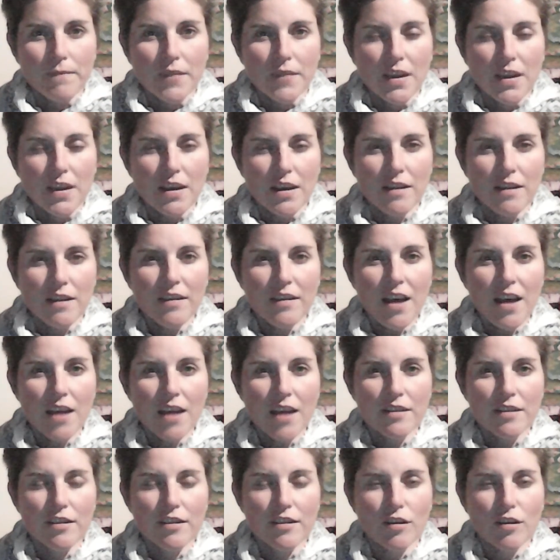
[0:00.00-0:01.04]
it is hard
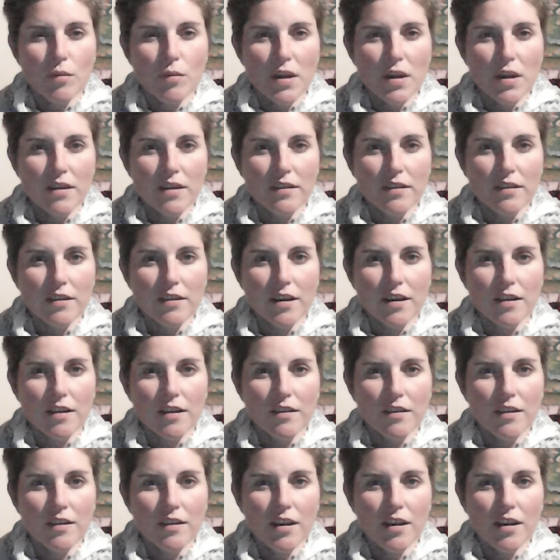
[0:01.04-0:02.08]
to know where to start,
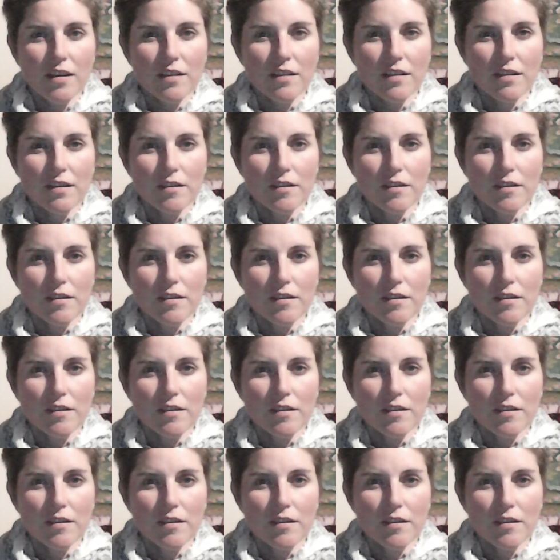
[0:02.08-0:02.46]
isn't it?